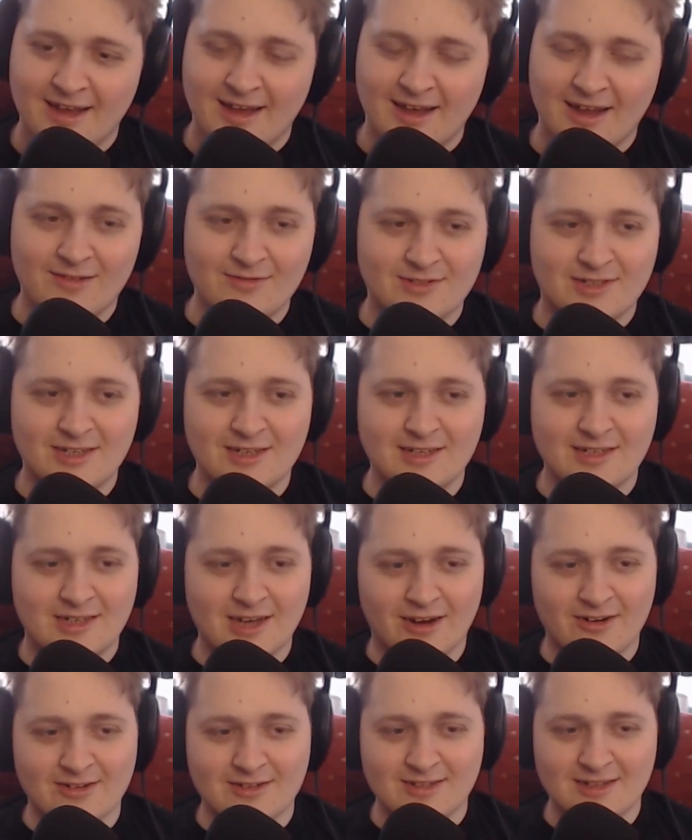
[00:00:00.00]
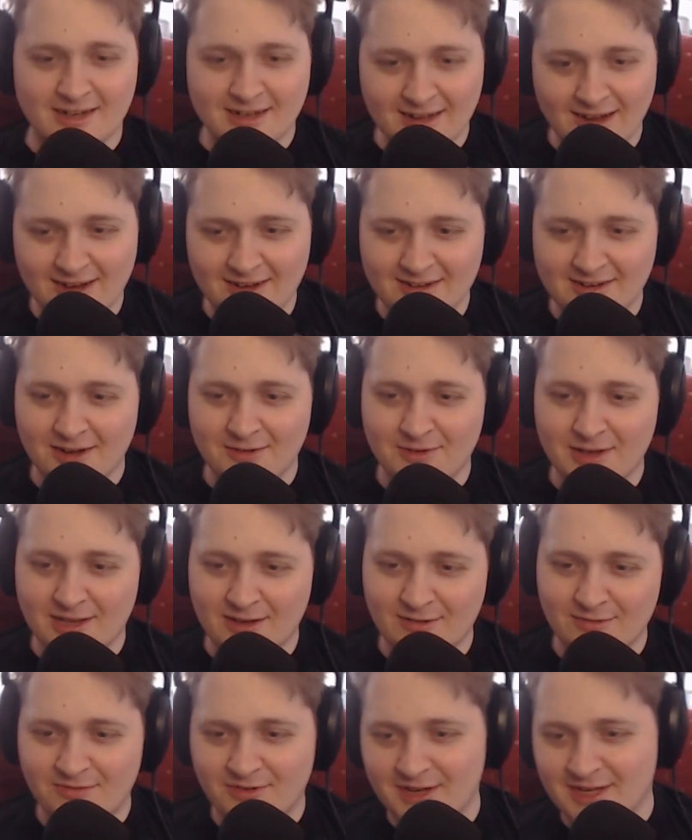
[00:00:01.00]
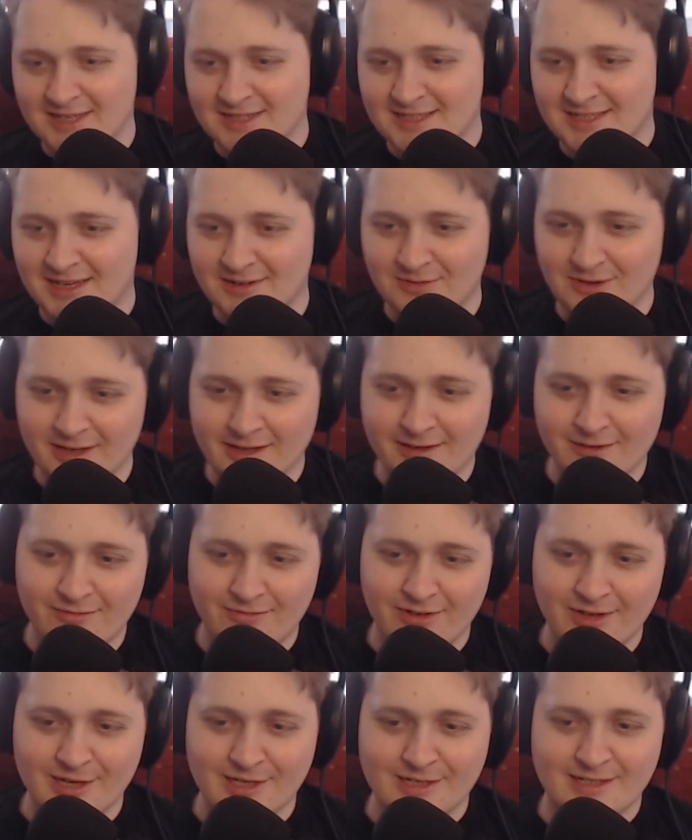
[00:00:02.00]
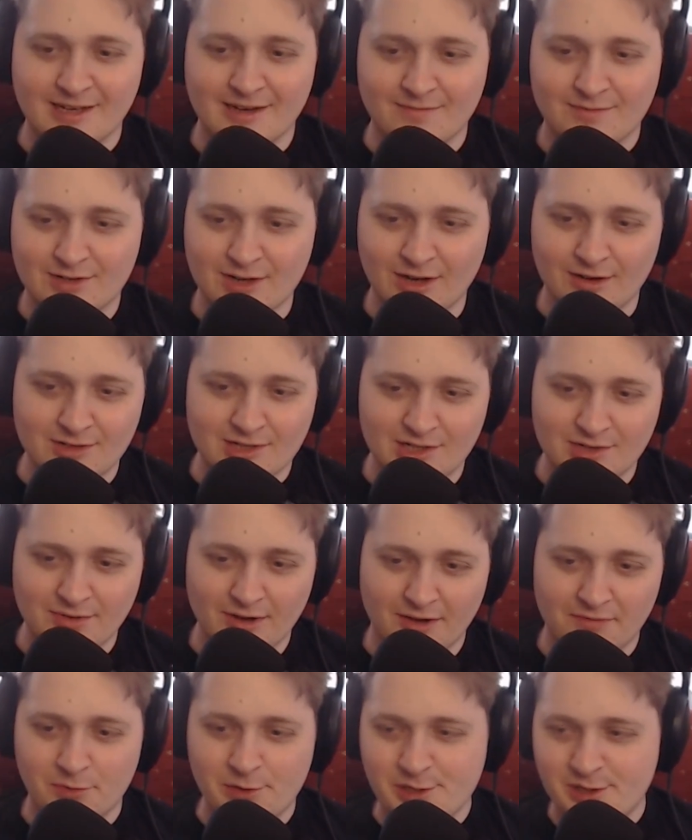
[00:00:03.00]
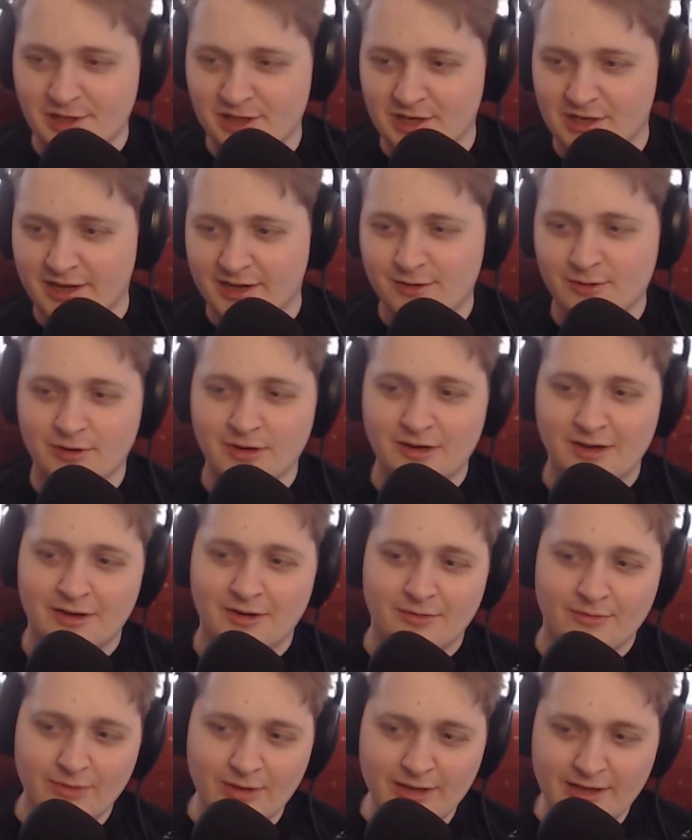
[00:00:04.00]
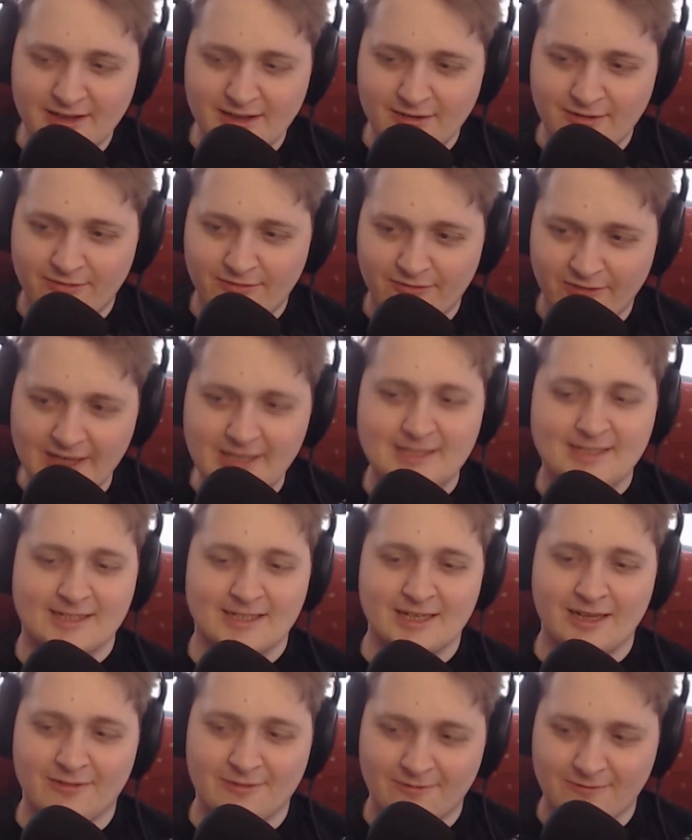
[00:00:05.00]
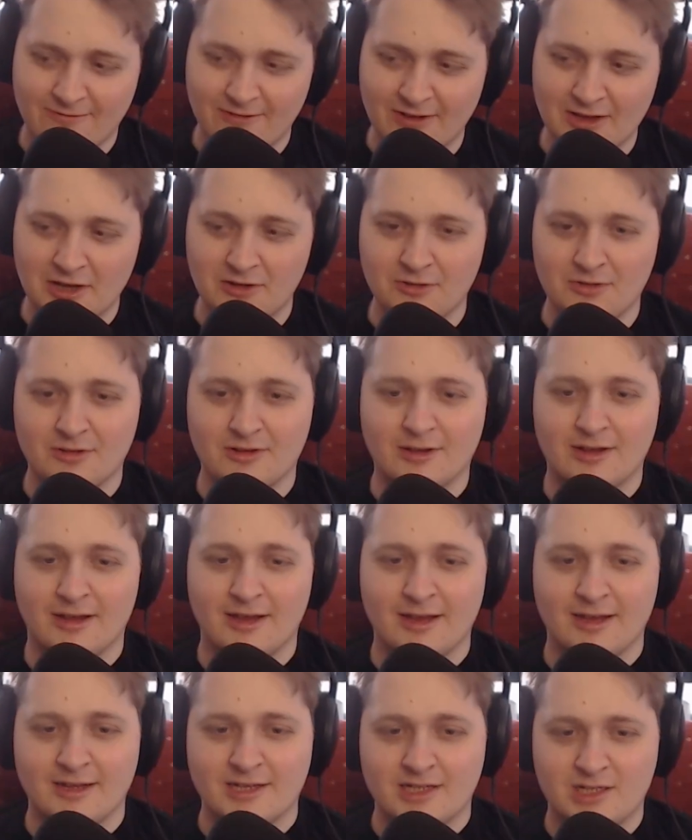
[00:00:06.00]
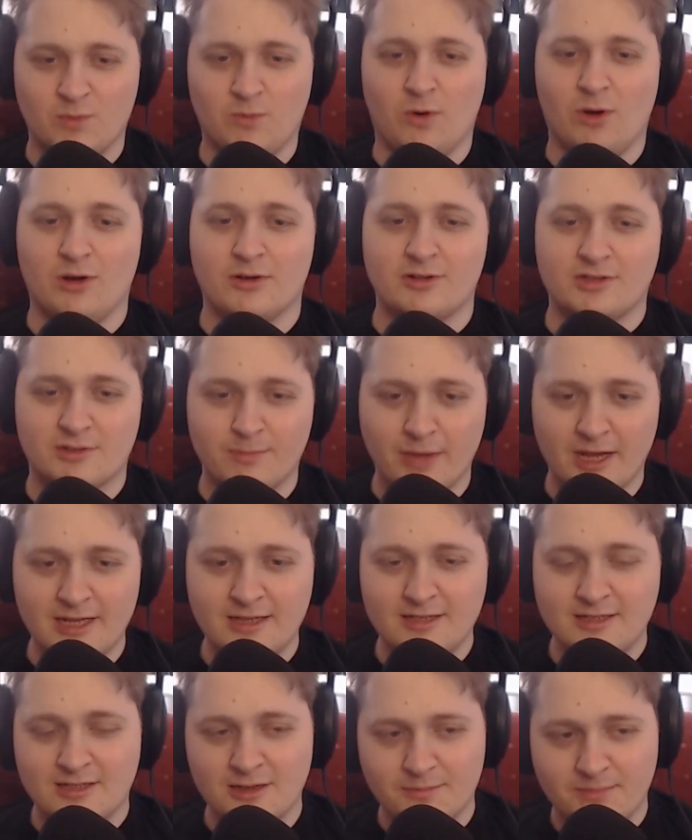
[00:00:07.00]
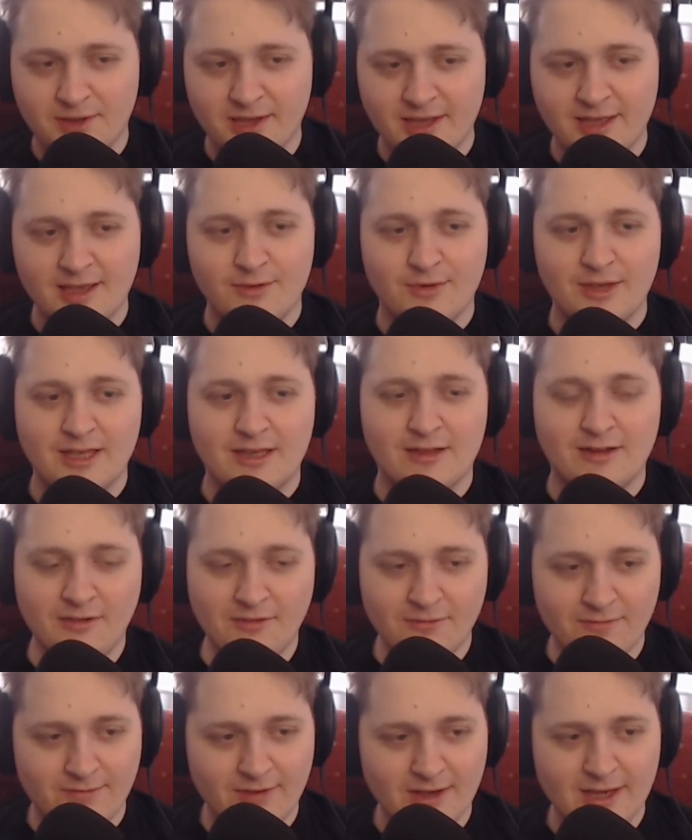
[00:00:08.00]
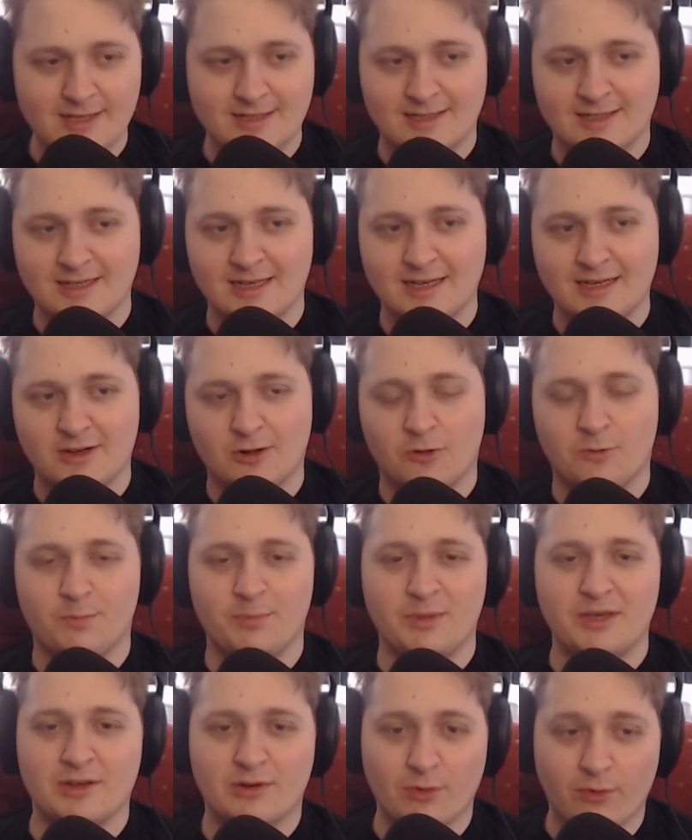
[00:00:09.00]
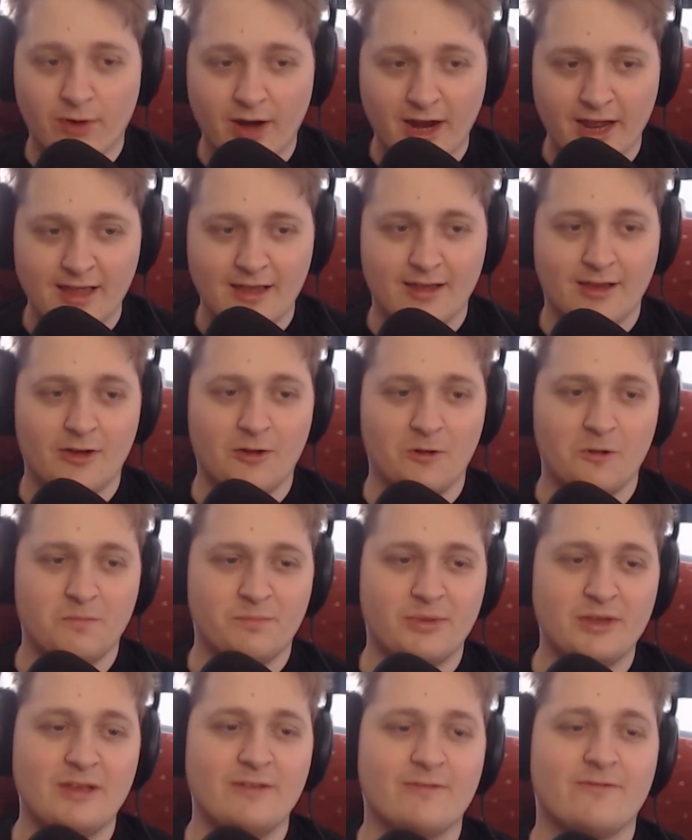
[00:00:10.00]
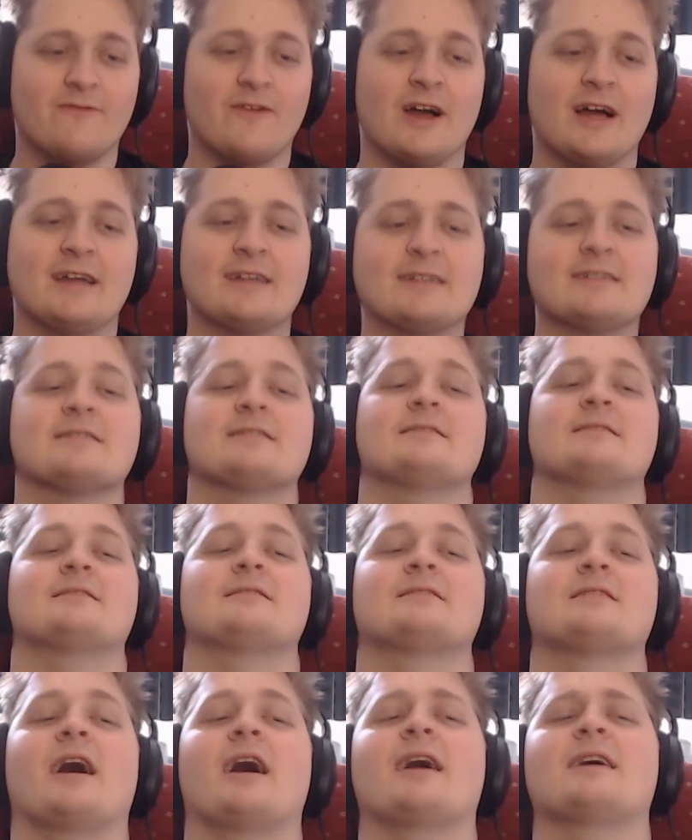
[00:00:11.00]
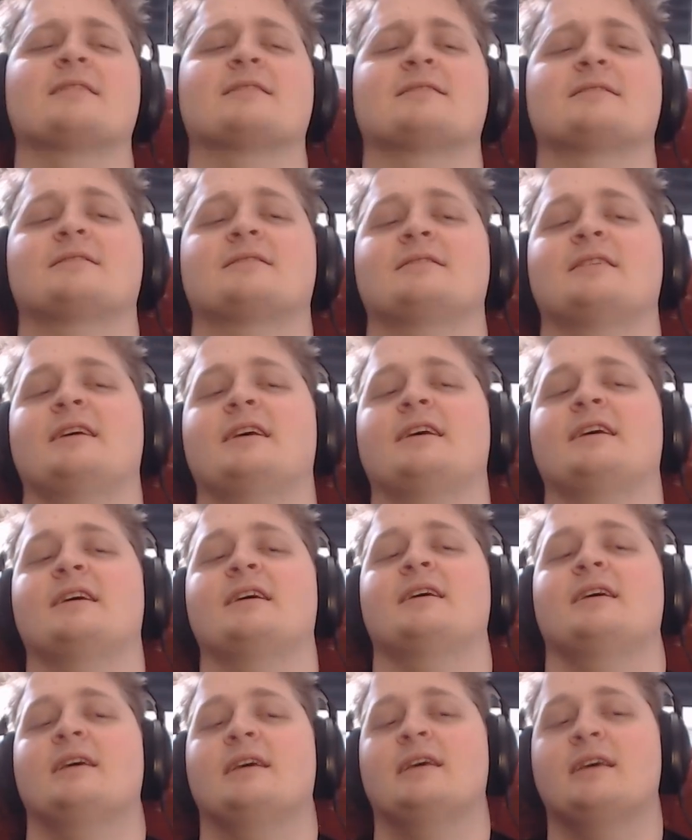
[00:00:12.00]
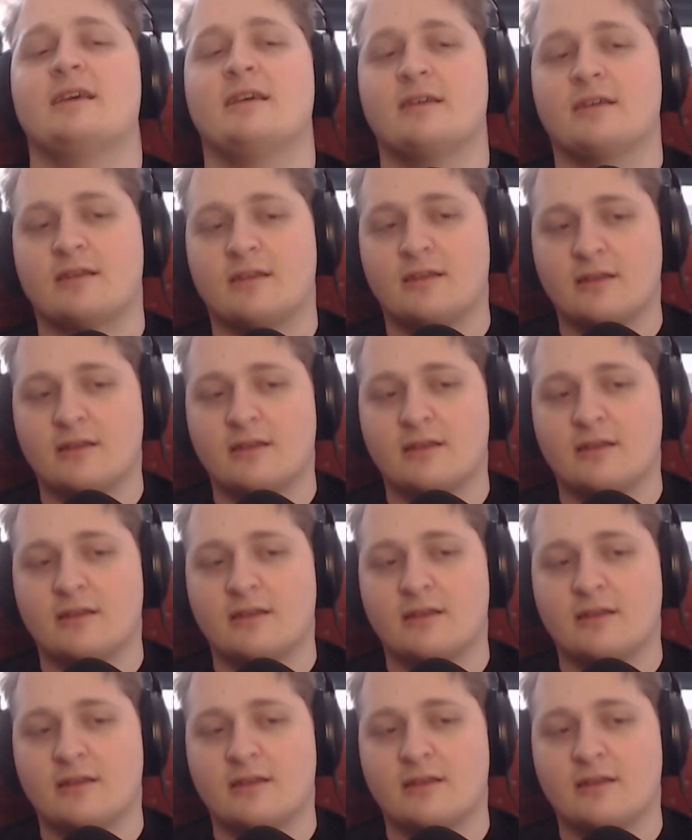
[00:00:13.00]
And obviously Sharon's like, no, we can fix it. We can fix it. I've told you everything now. We can fix it, Phil. So what's meant to be, we can fix it. It'll be great. It'll be fantastic.